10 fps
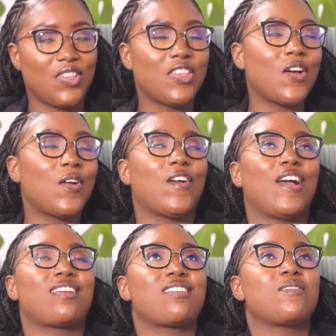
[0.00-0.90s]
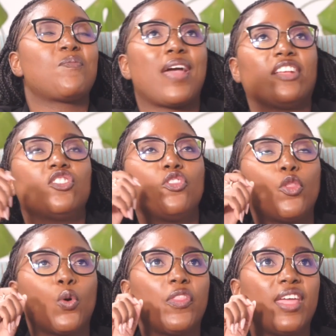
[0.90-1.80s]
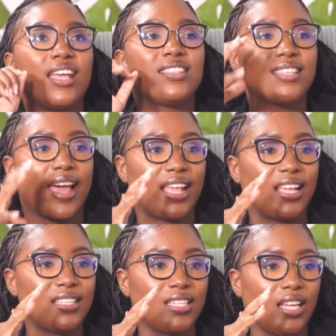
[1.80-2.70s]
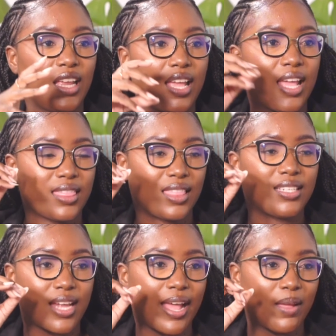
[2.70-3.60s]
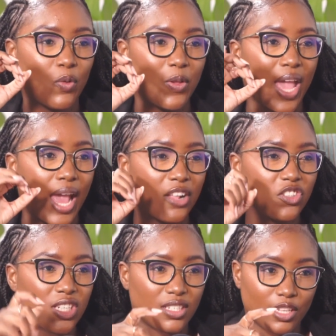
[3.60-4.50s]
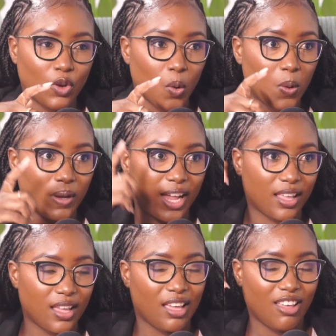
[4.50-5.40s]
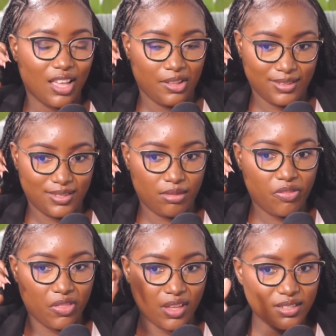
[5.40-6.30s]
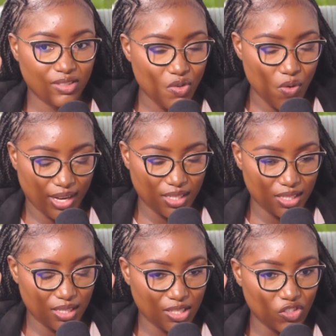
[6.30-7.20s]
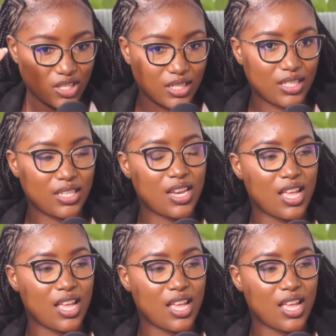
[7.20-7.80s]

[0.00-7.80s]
Yeah, I can imagine though the anxiety at the time. Were you anxious at all? Like, is this the right decision?